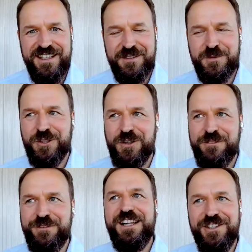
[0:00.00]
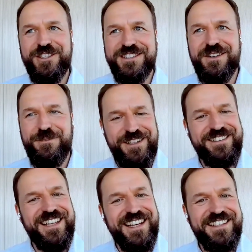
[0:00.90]
So failure is something
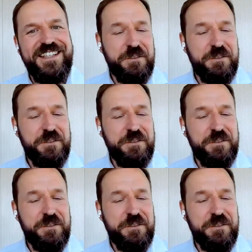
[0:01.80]
that